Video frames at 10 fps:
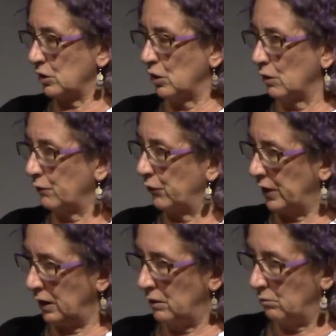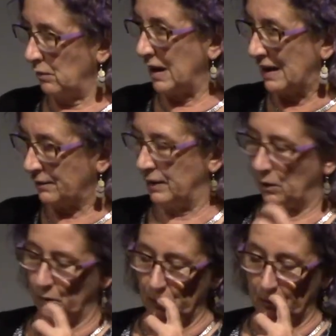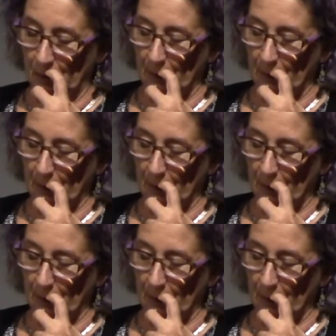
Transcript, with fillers: of the ethnic group.